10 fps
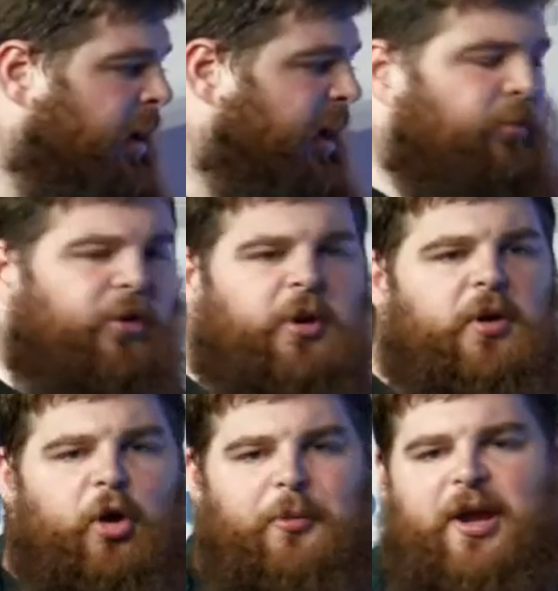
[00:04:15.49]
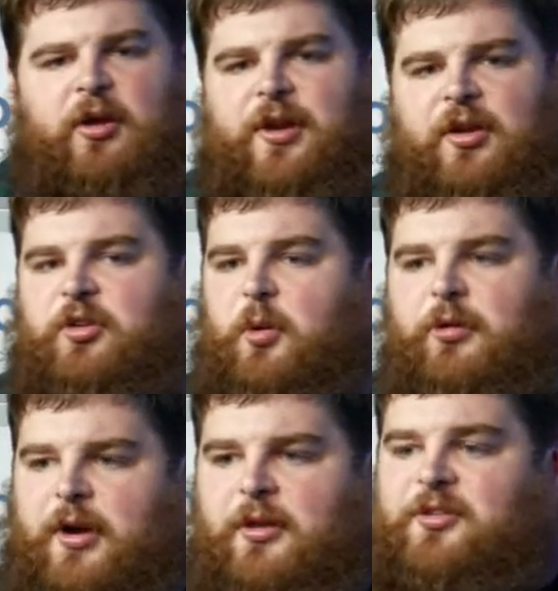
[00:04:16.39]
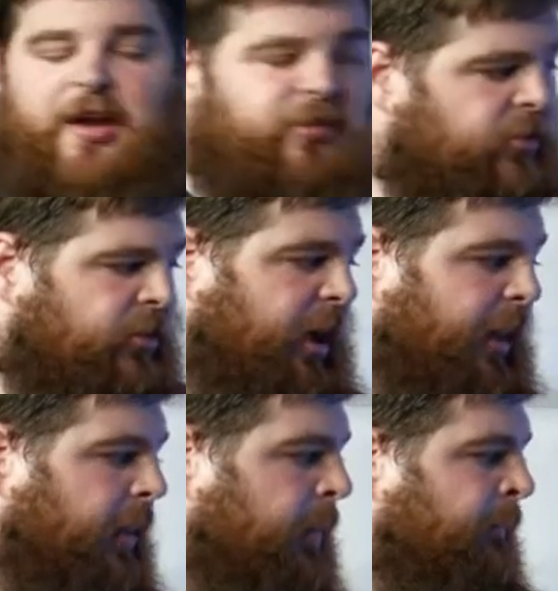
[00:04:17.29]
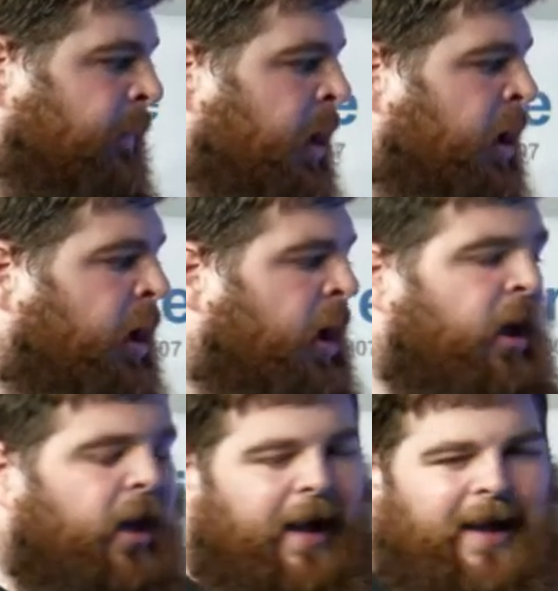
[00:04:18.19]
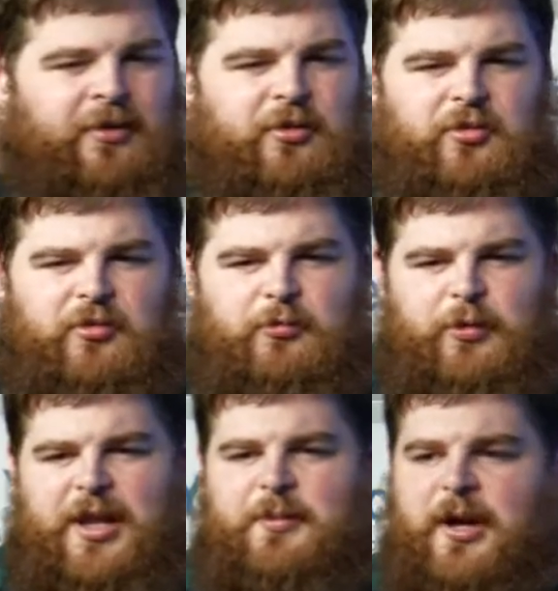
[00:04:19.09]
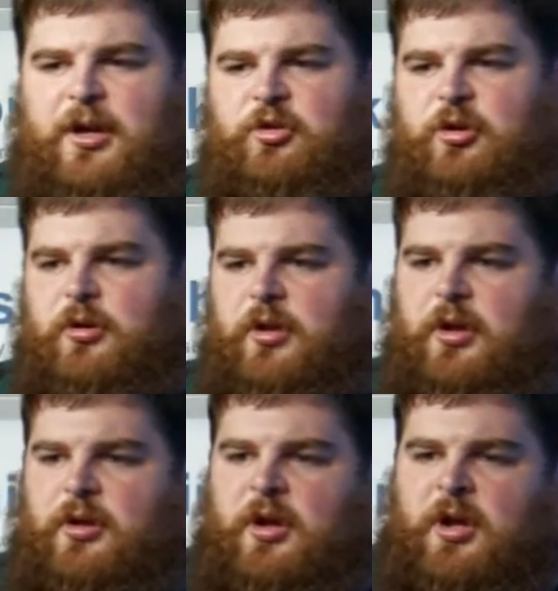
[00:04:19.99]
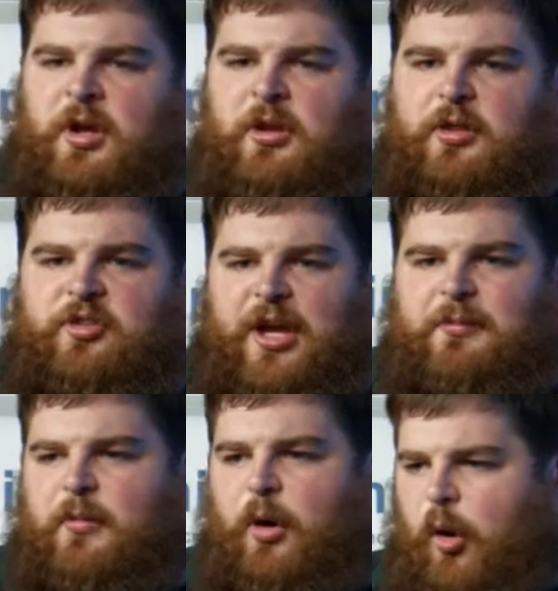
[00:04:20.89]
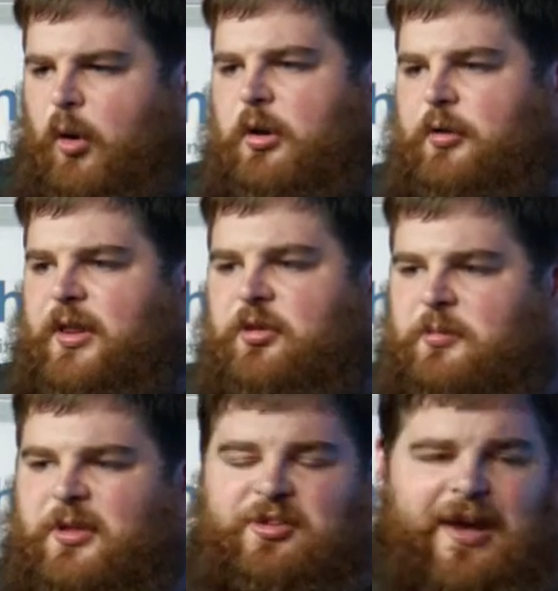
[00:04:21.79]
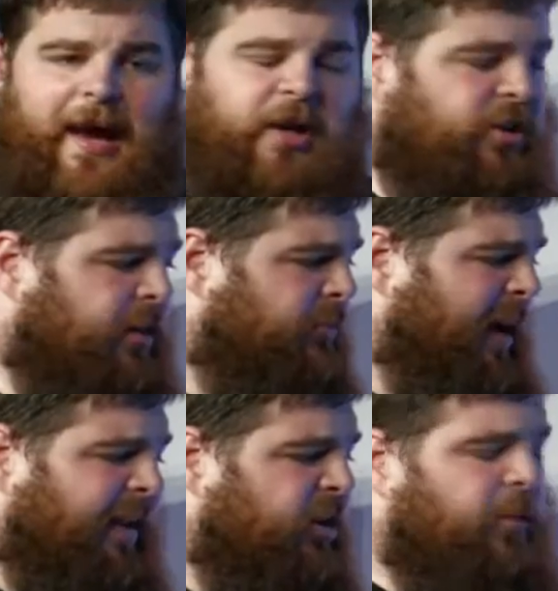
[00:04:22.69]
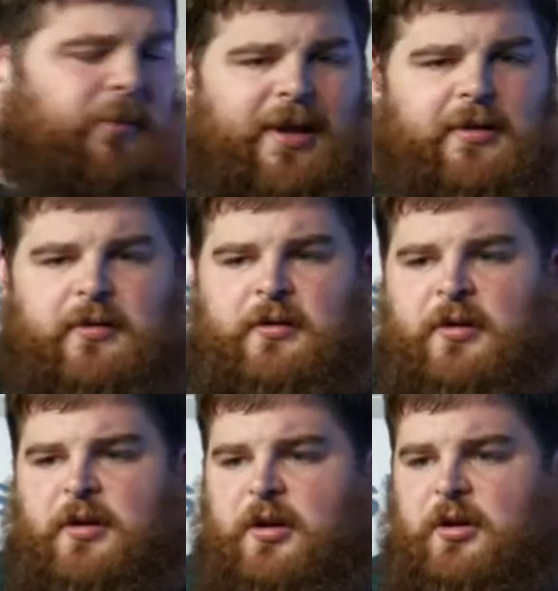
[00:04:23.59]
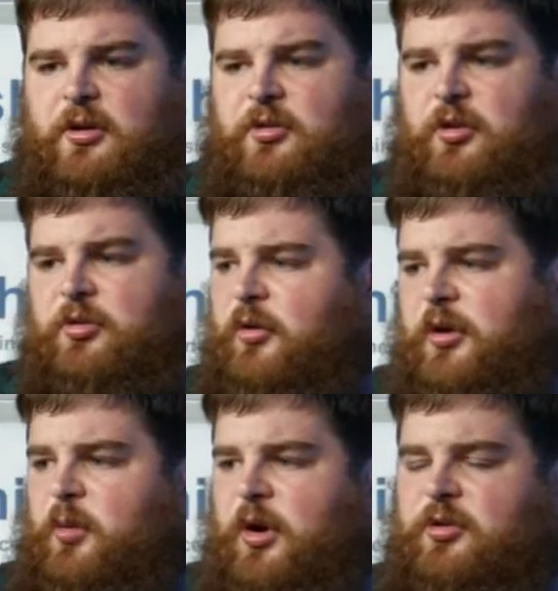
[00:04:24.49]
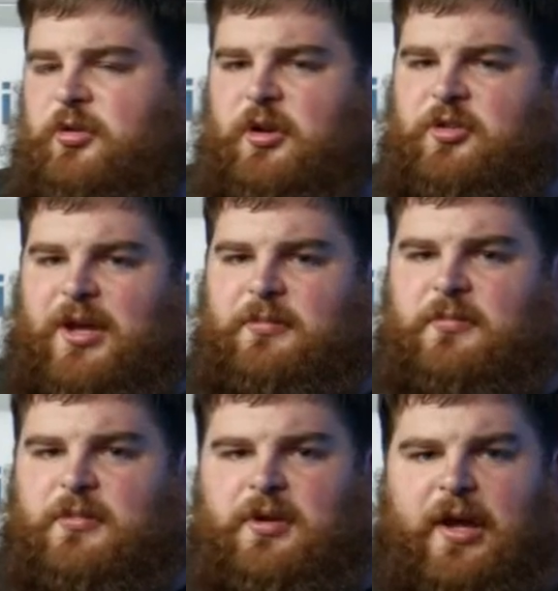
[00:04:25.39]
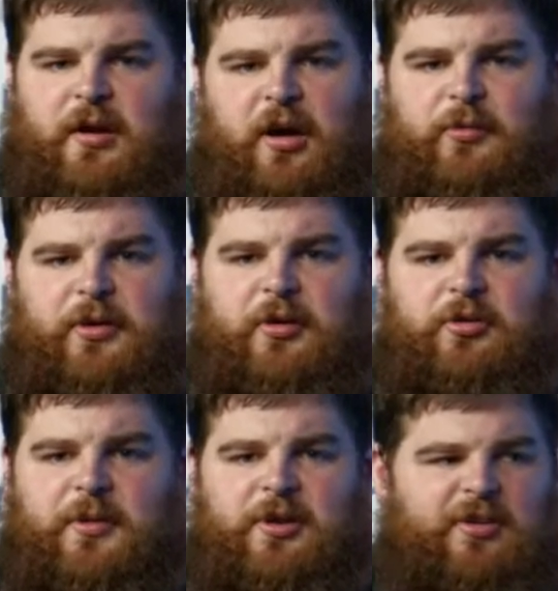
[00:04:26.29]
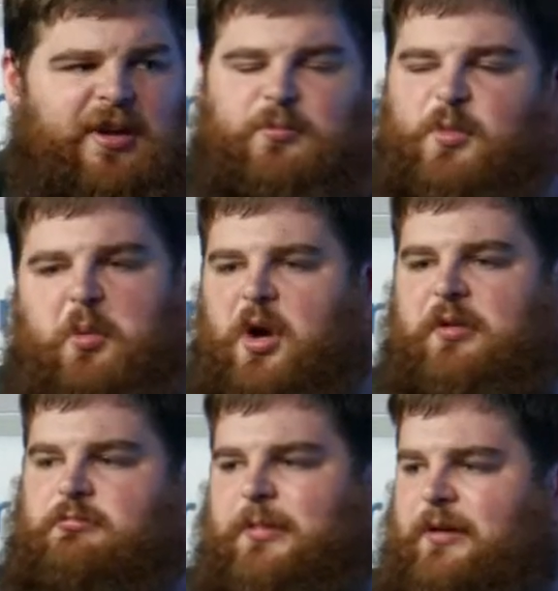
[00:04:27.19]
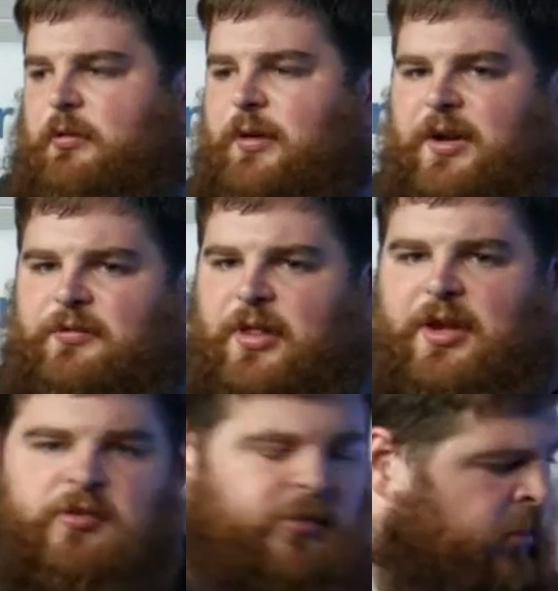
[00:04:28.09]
If we're doing automated tests, are we writing the tests together? And really making sure that the team all agree that something's actually ready to be built. Because there's nothing worse than a team getting halfway through something and saying, we weren't ever ready for this.